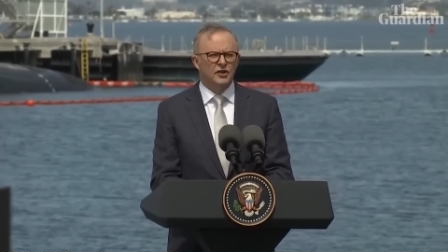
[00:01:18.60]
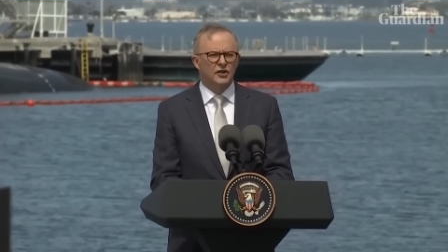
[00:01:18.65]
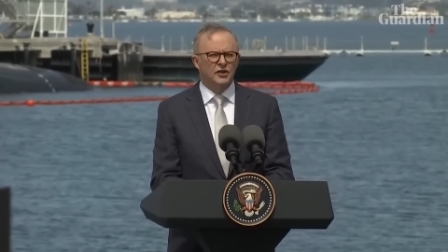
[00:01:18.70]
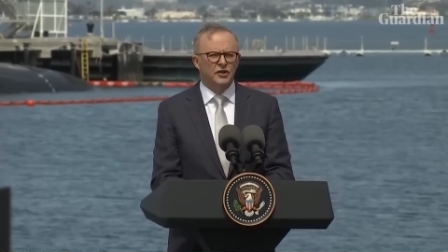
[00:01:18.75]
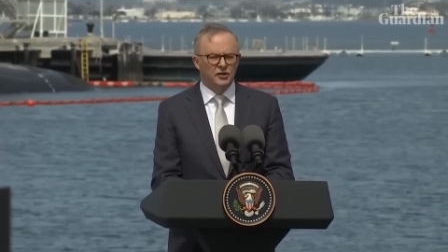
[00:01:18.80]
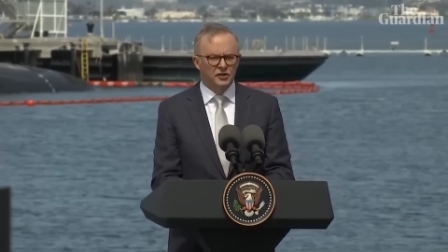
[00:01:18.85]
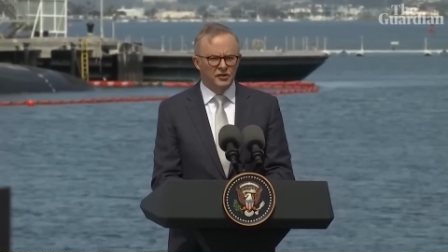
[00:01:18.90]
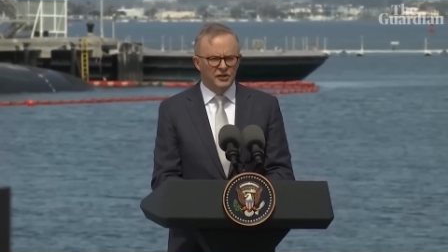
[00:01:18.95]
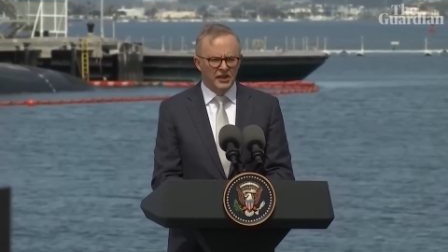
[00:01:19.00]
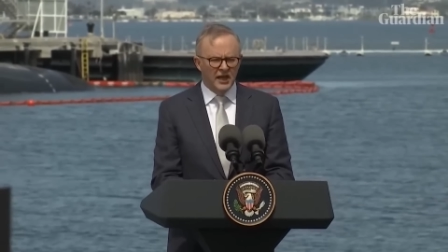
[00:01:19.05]

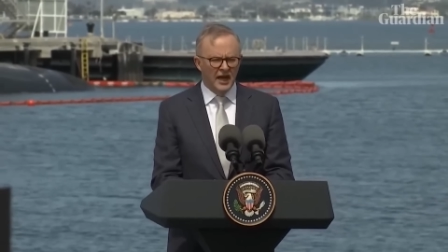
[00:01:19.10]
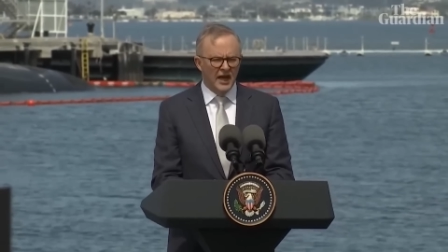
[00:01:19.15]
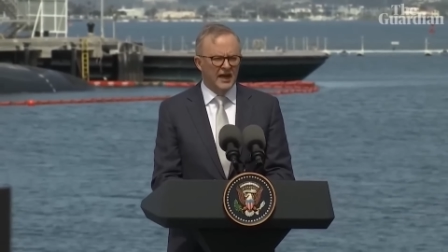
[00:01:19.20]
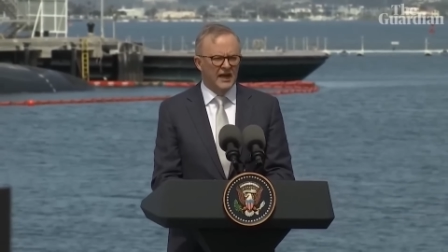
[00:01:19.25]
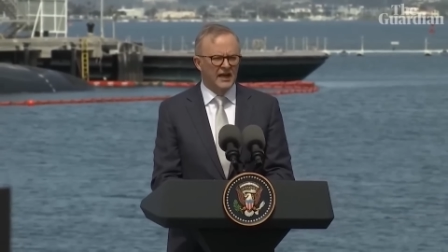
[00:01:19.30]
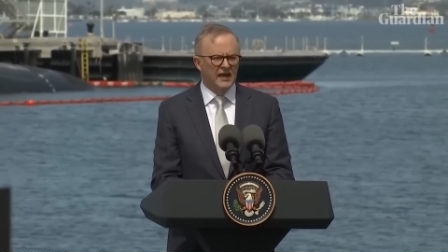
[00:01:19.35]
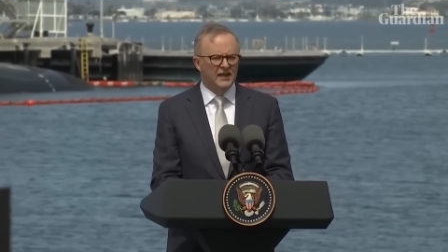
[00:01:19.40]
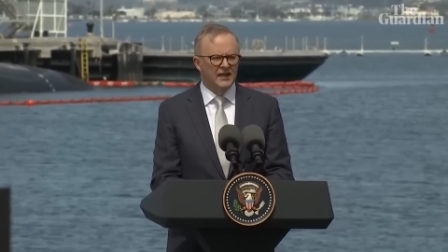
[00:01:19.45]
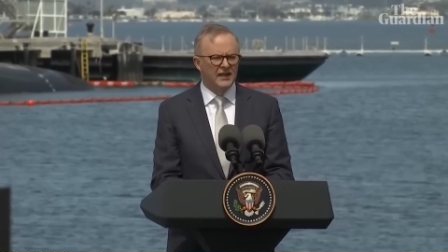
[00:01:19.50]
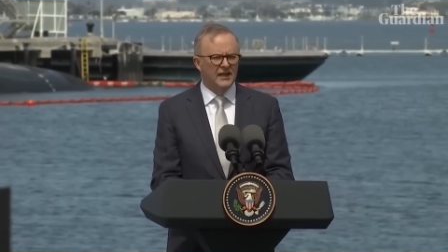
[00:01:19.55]

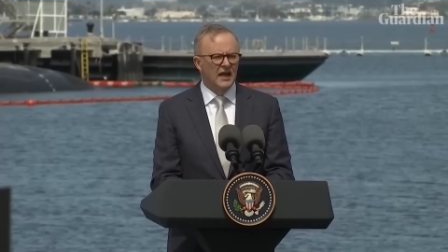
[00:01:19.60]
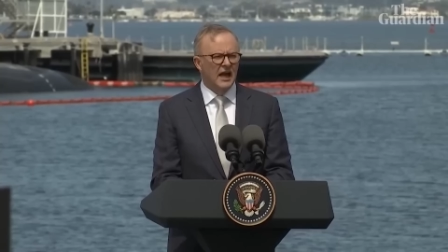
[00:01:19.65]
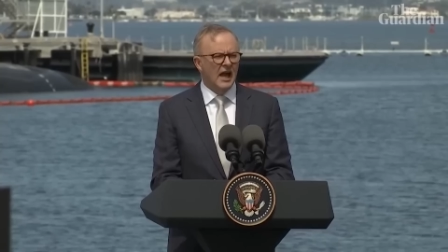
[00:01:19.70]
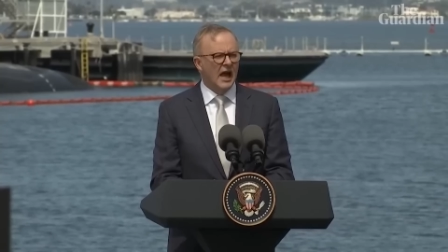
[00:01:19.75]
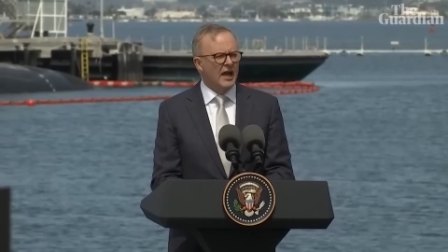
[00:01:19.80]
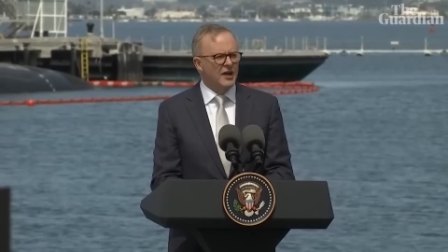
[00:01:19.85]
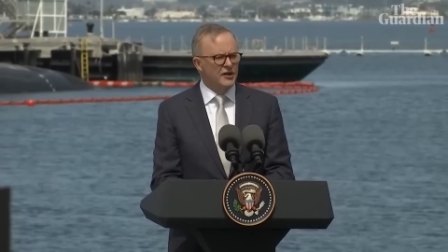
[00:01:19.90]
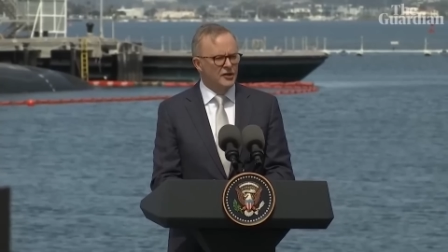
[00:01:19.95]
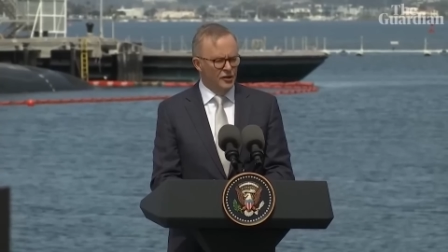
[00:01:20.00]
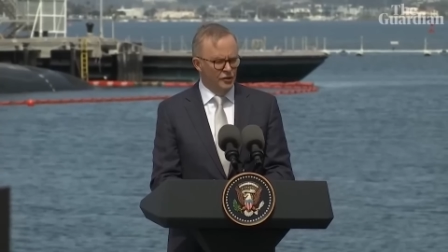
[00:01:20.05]
UK
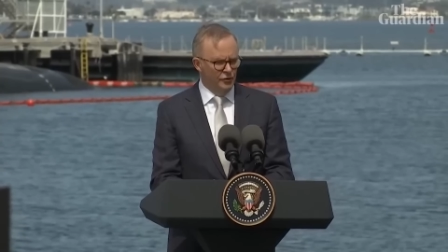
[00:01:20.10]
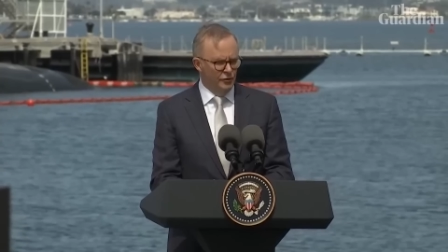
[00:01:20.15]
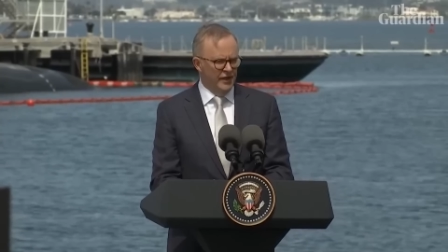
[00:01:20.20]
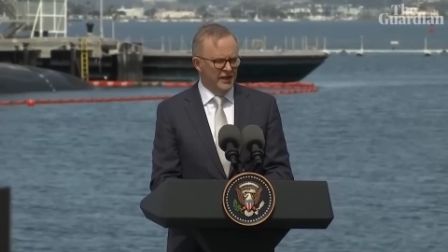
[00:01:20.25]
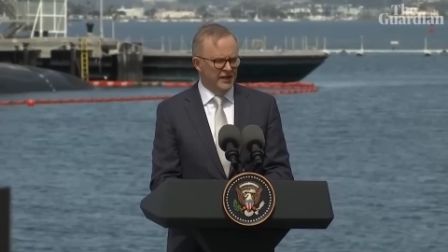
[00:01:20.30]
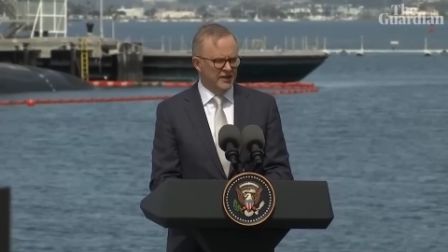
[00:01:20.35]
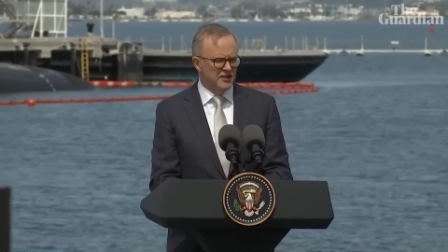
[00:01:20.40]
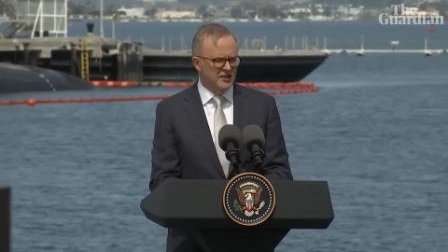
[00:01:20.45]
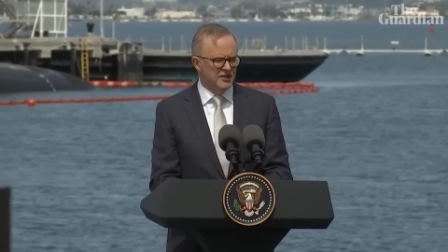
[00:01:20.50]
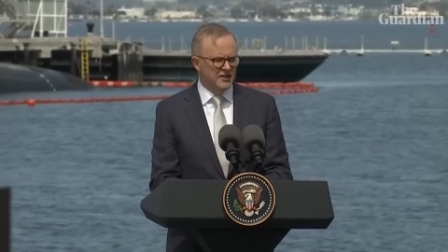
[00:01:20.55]
and
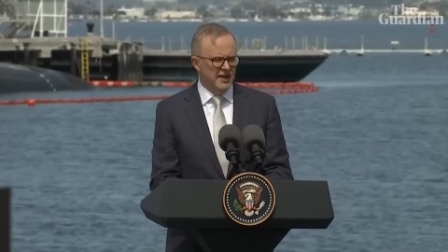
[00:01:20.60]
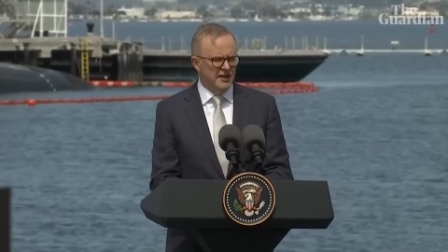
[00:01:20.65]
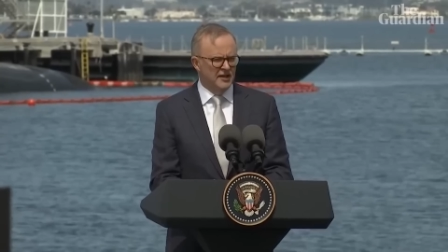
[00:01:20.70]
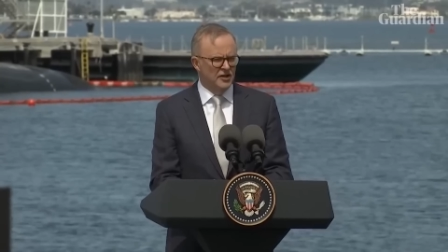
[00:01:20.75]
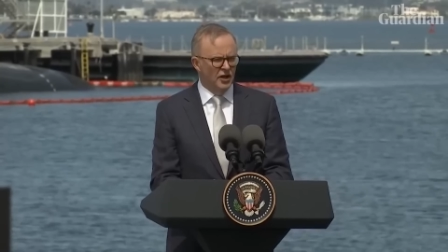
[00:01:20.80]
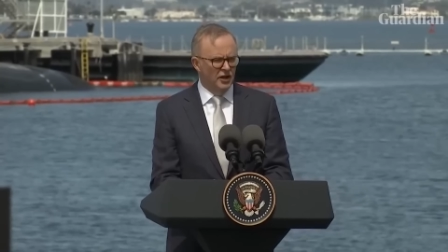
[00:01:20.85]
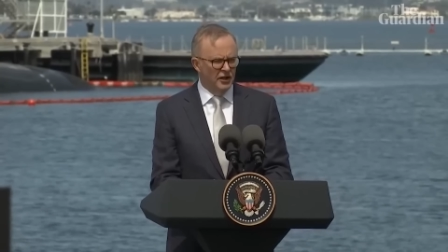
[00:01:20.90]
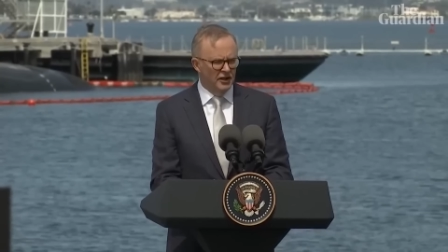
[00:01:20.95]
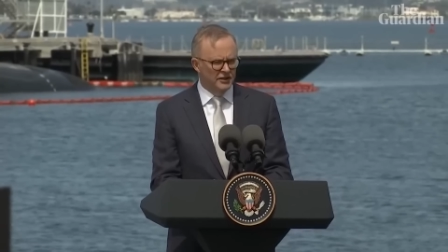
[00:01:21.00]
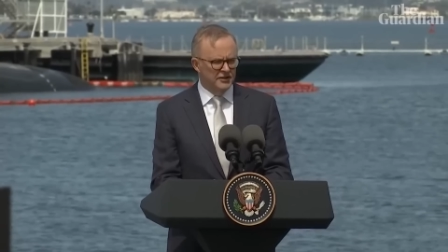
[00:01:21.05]
US
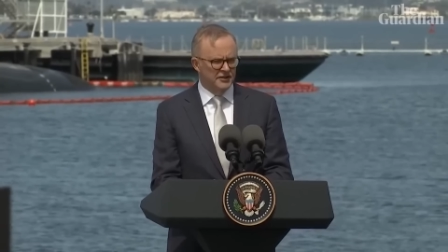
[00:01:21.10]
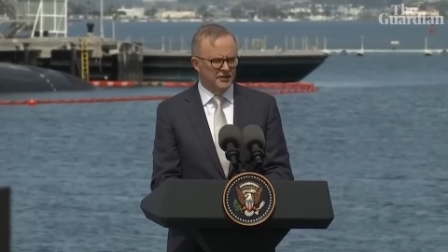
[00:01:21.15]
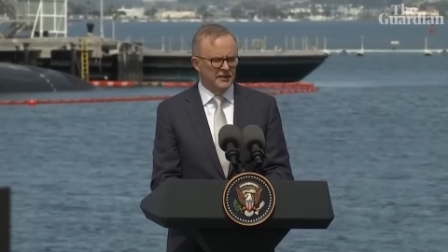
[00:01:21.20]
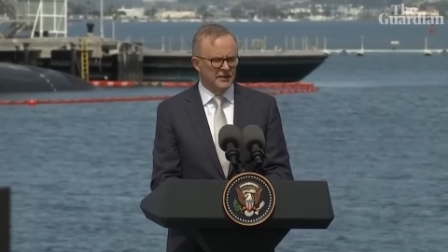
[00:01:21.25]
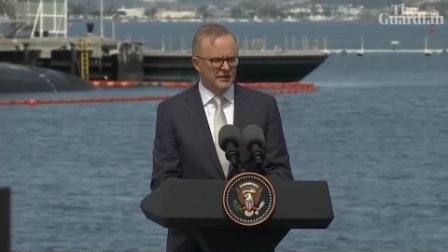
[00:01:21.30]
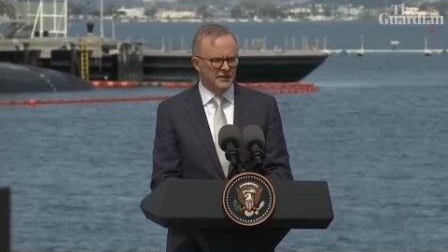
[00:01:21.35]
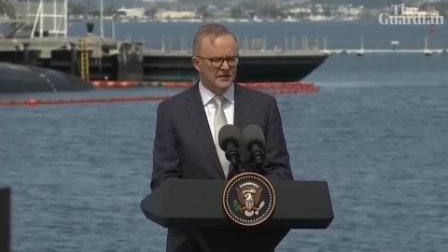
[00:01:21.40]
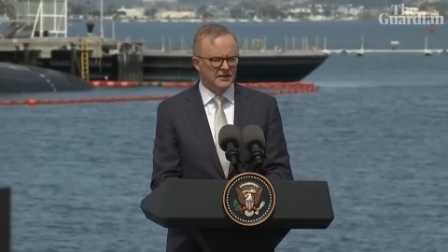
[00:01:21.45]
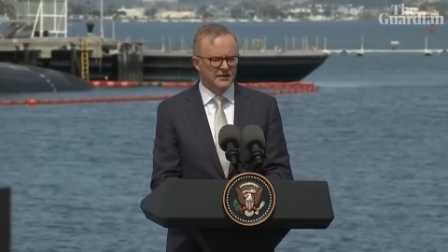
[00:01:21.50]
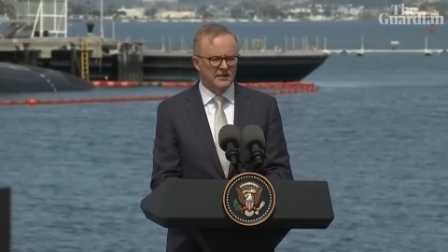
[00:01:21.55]

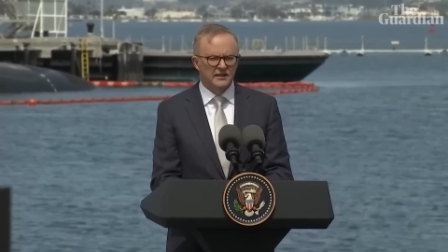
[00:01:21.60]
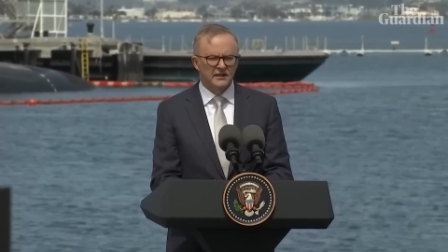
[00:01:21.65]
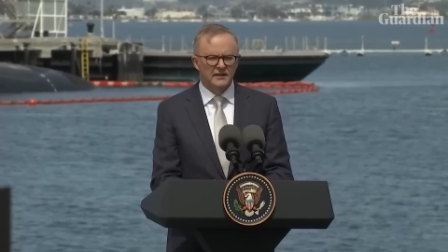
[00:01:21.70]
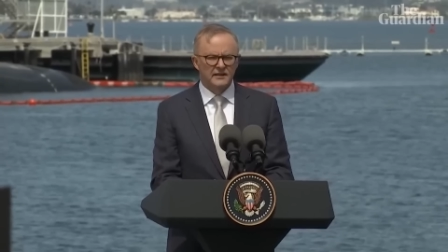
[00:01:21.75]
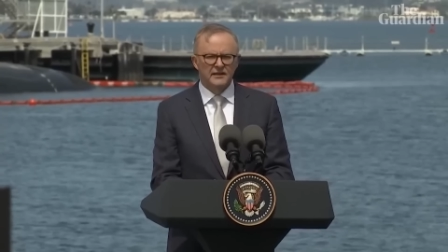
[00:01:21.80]
technologies.